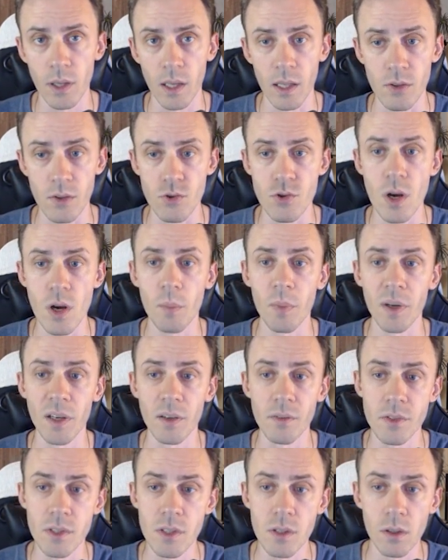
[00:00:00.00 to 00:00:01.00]
And gem
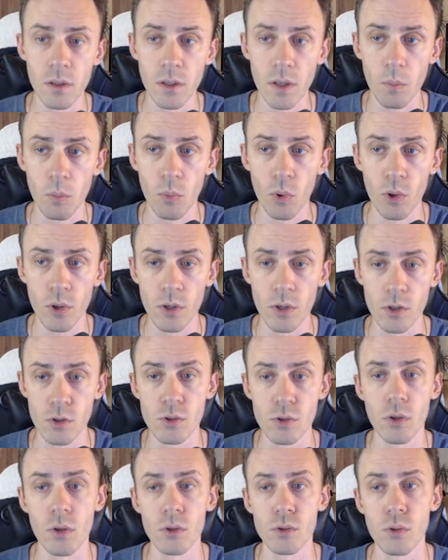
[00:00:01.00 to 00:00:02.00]
NFT leaderboard
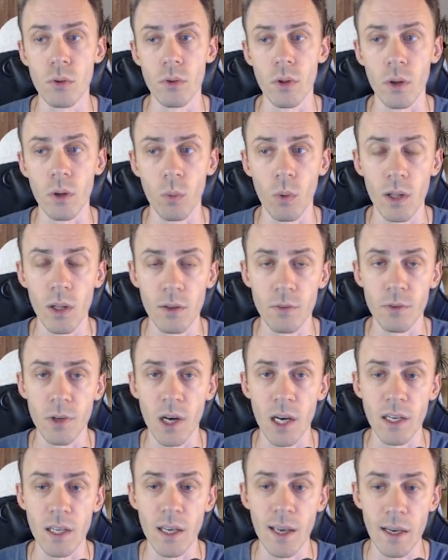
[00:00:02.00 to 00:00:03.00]
is also the
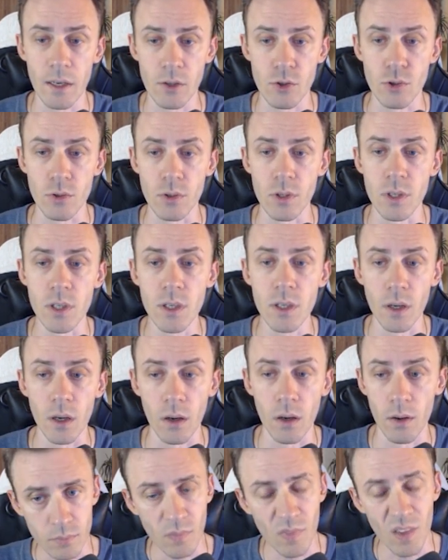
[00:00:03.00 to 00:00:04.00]
qualifying action
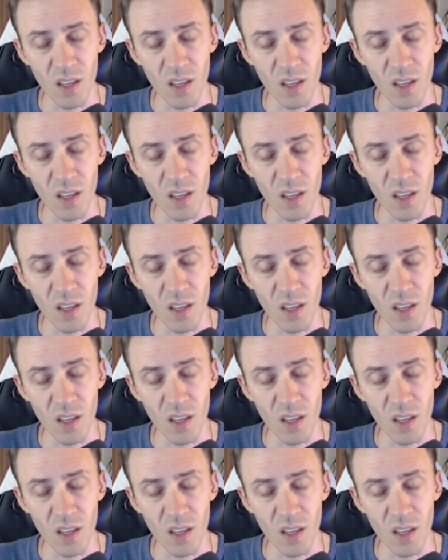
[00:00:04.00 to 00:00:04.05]
here.